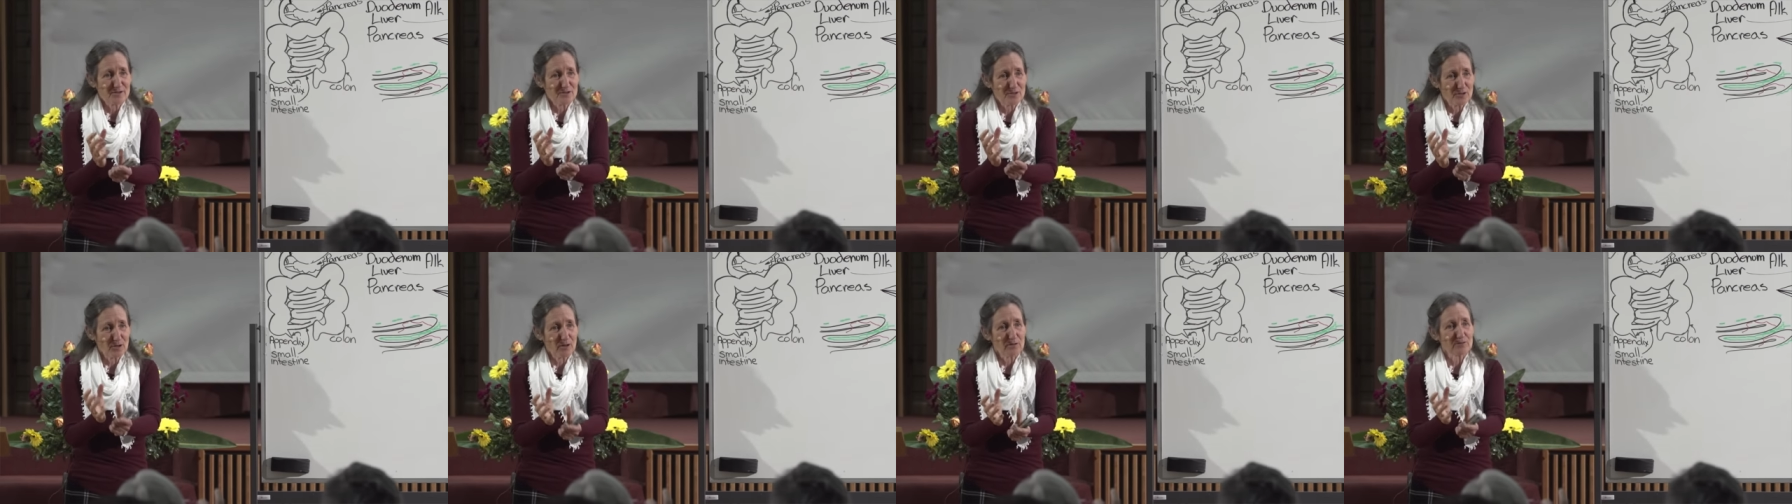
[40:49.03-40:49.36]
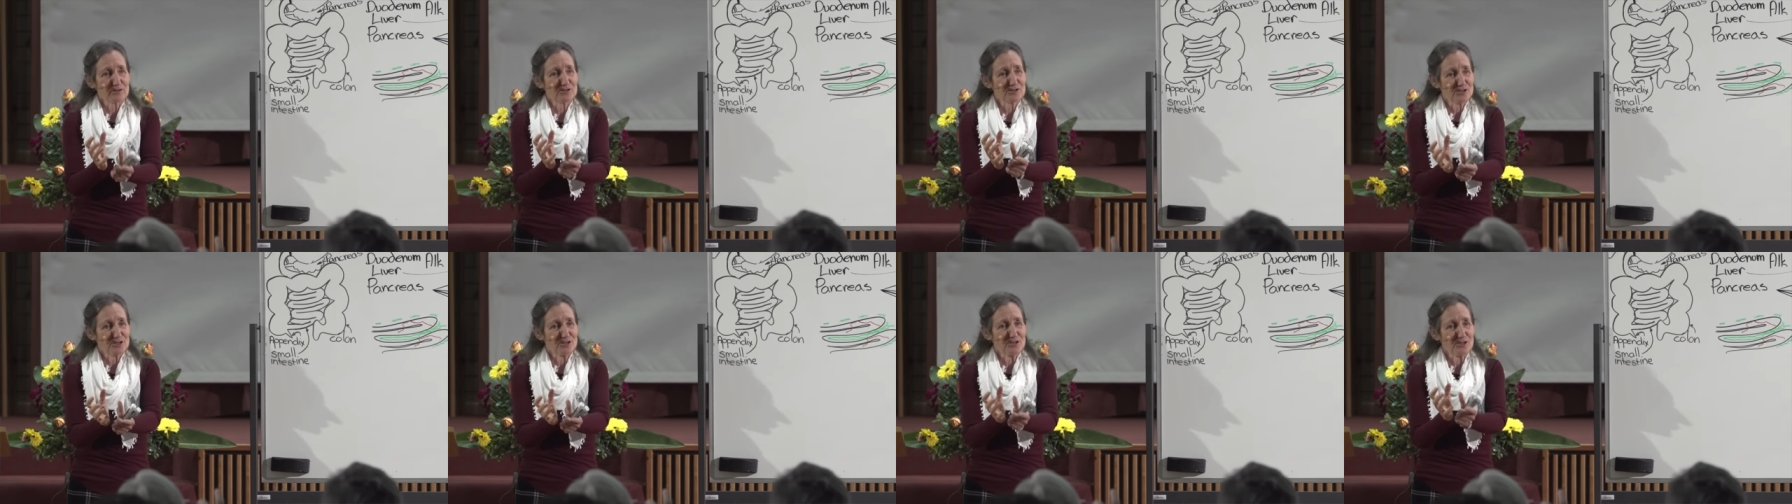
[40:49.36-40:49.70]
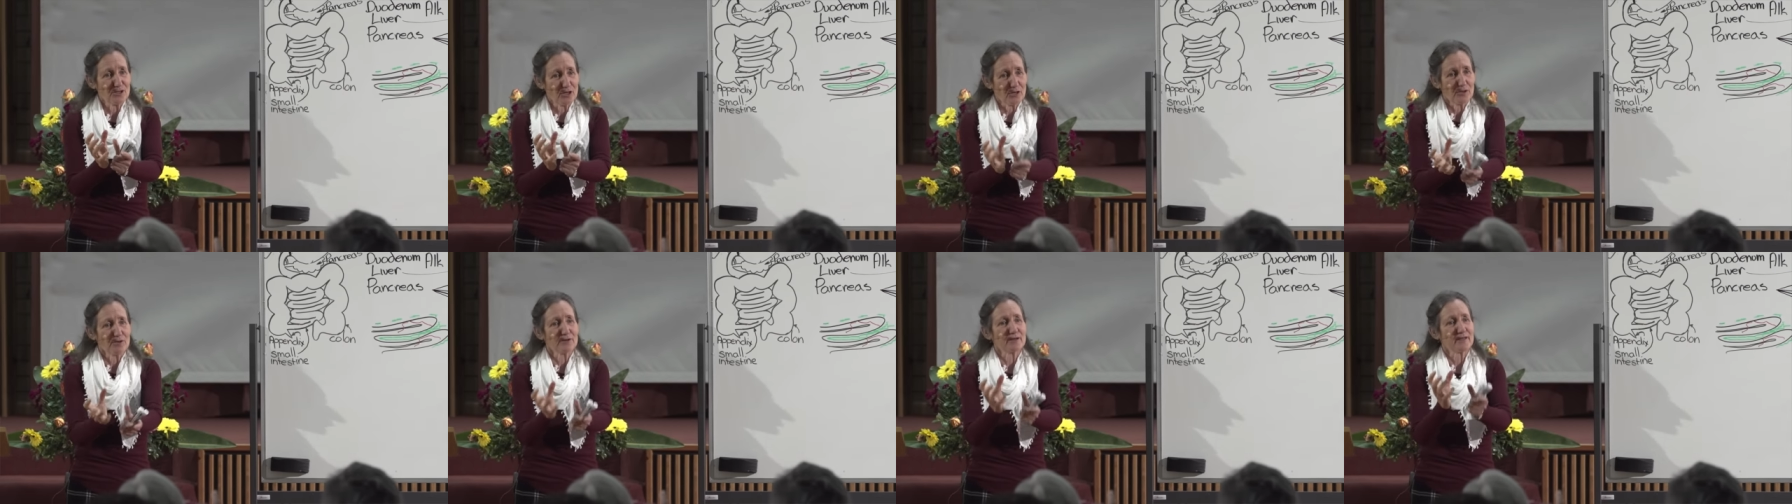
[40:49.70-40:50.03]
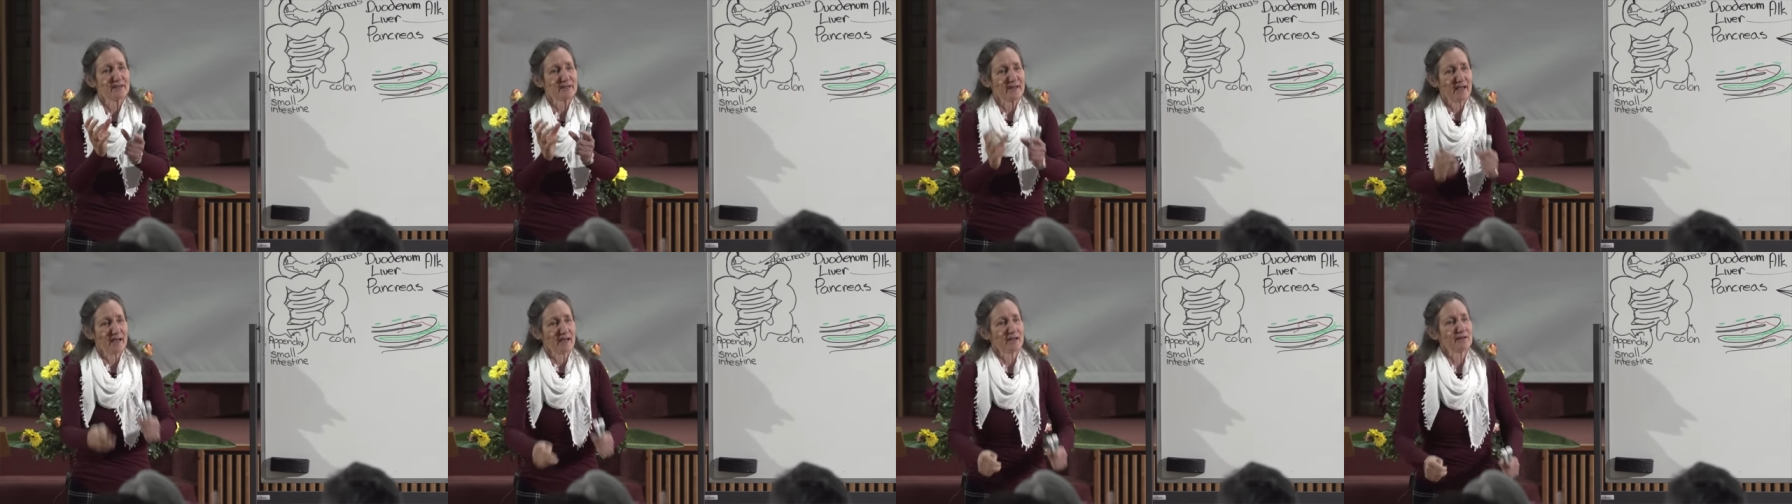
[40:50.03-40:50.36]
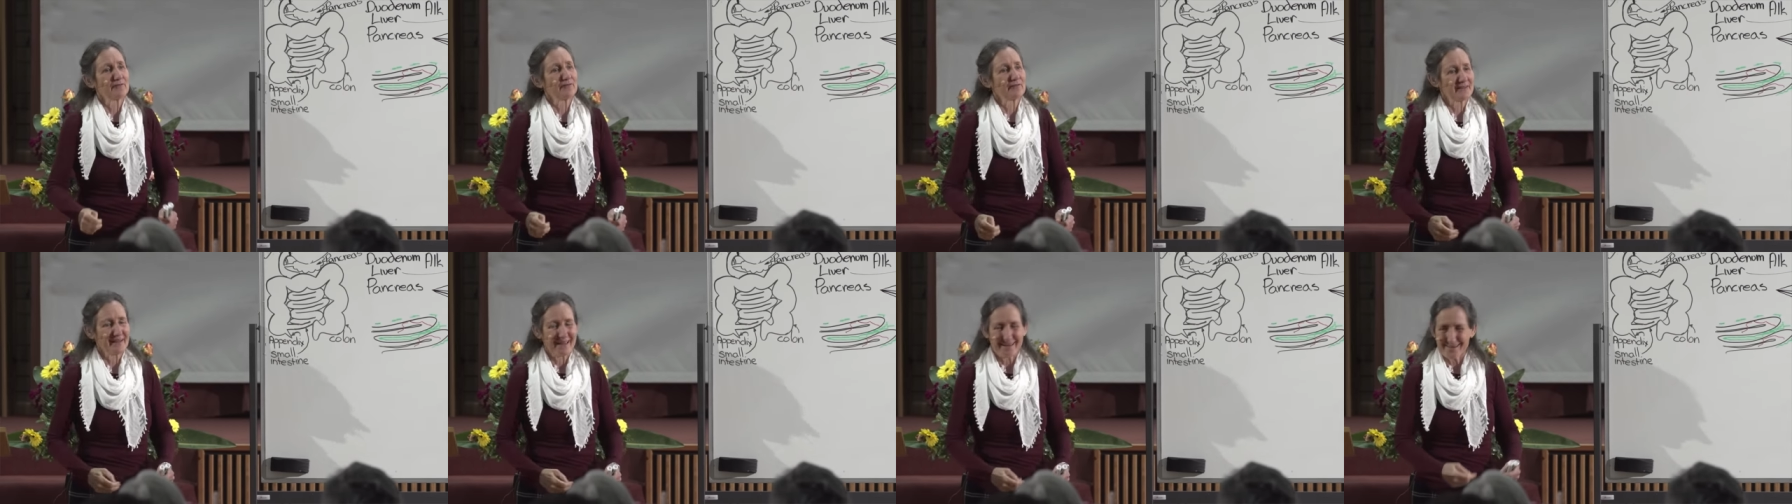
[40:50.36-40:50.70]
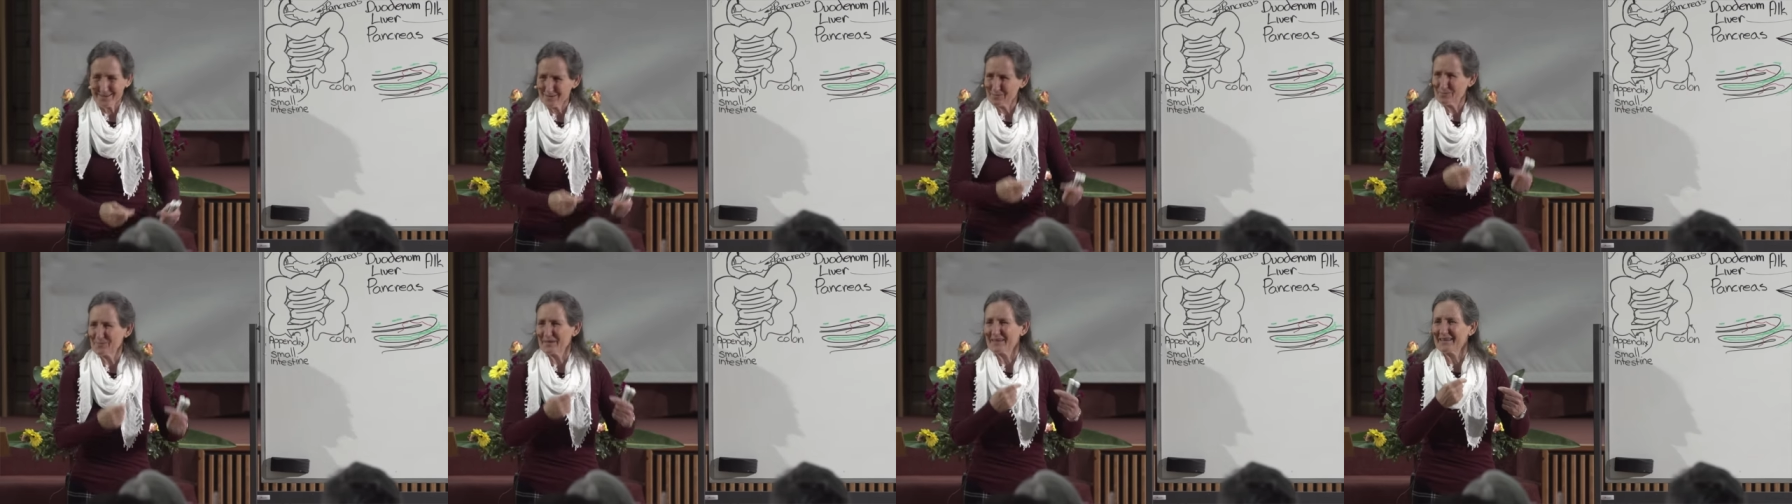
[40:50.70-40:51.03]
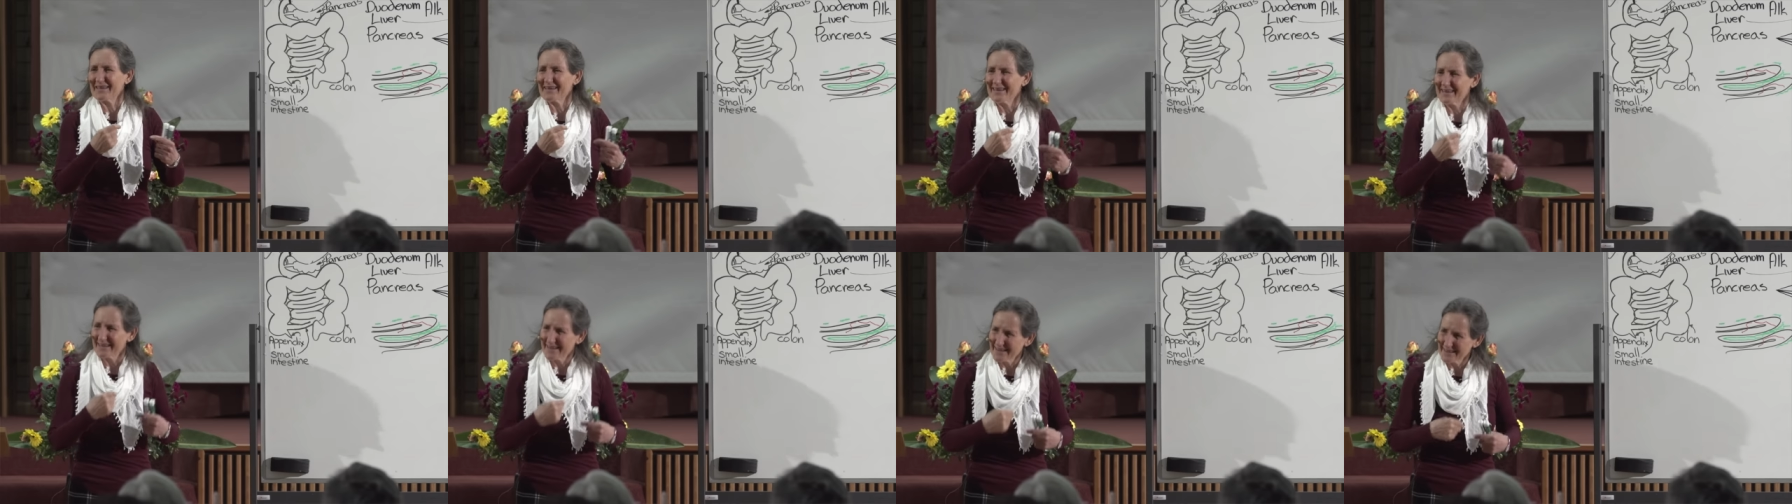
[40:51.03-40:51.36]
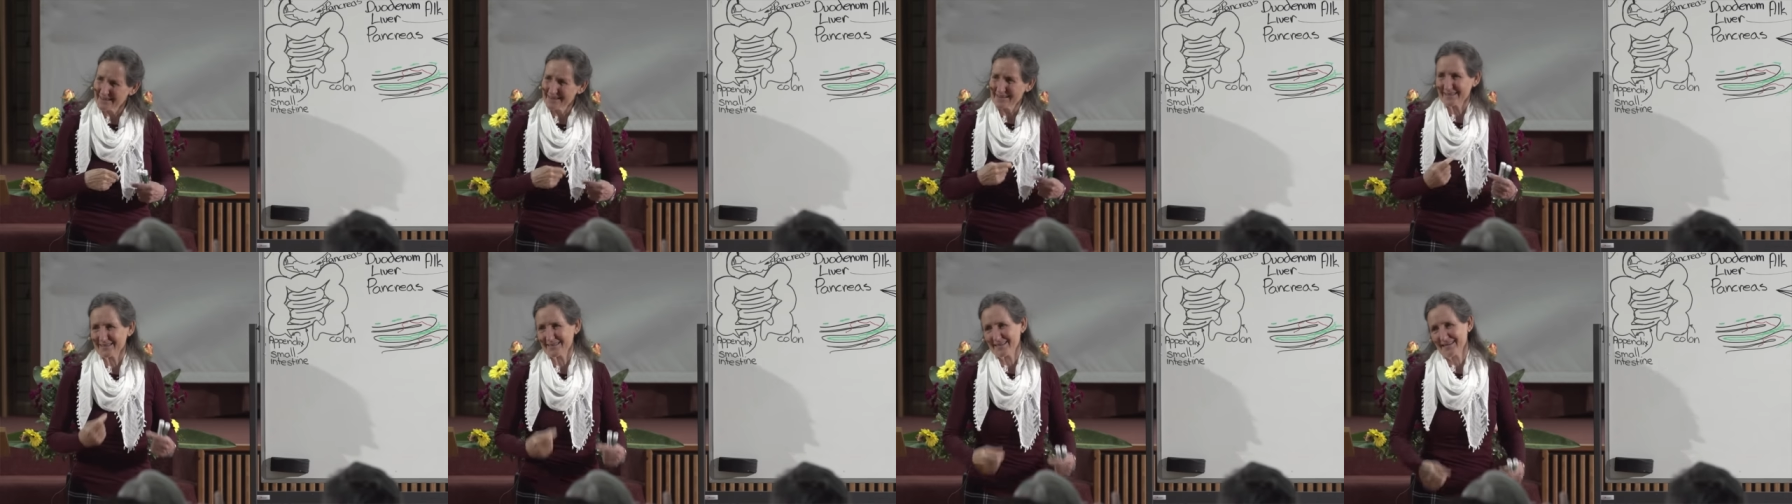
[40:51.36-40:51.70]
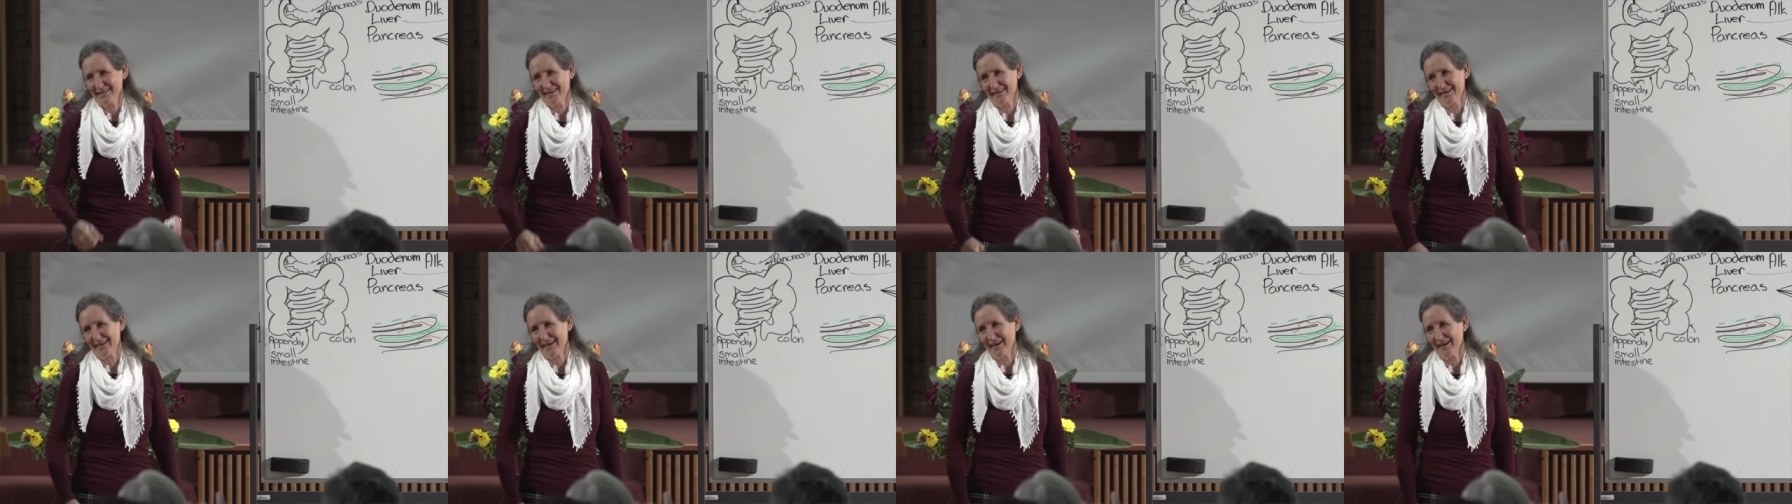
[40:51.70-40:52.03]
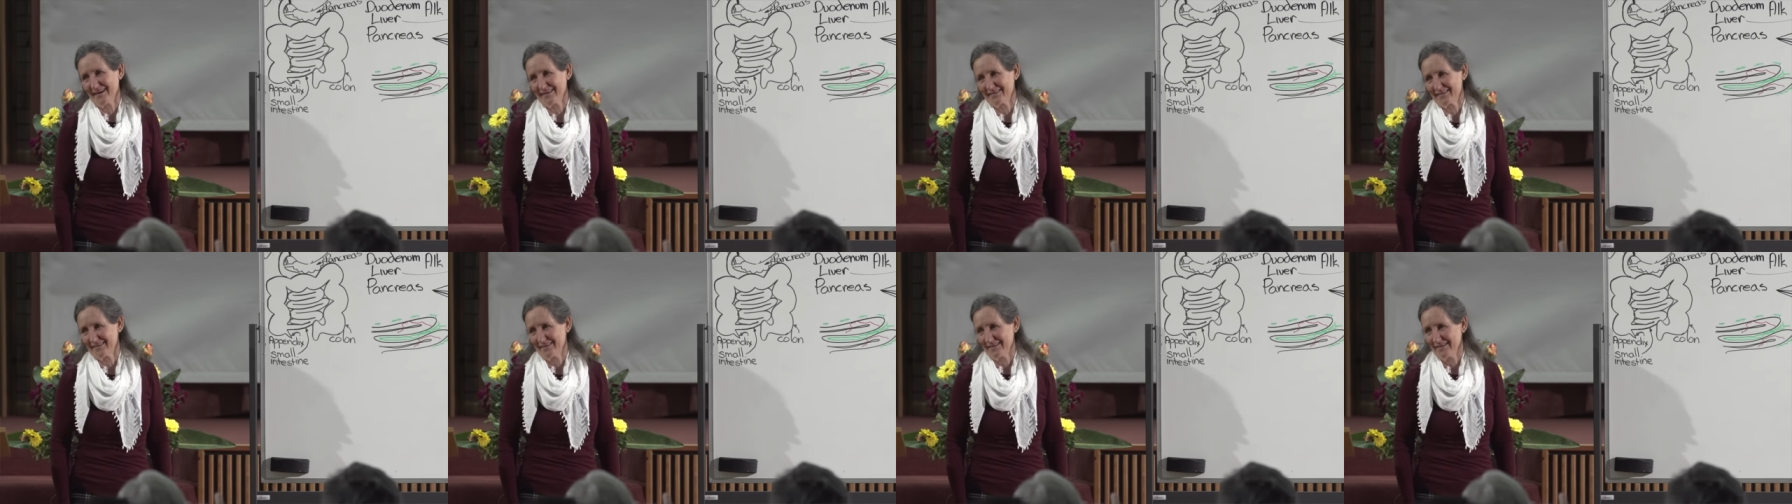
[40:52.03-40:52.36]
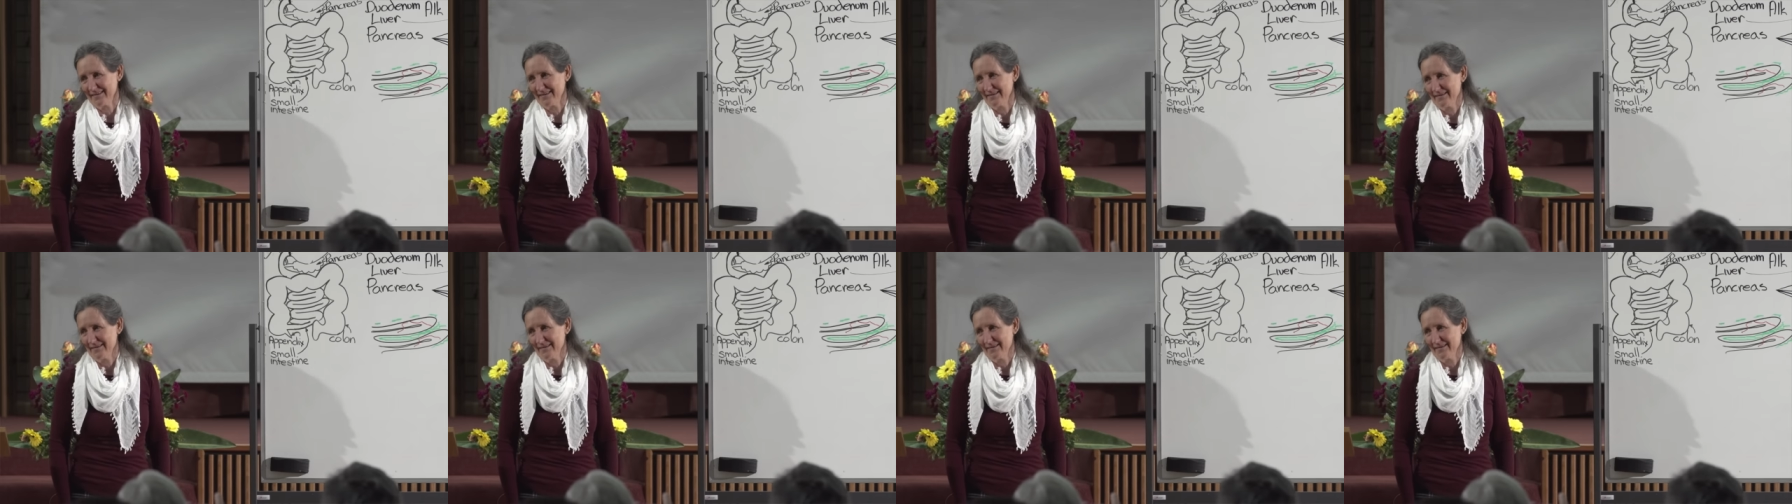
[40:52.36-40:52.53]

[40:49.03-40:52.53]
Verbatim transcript: cultured yogurt out of it, that can be healing to the gut.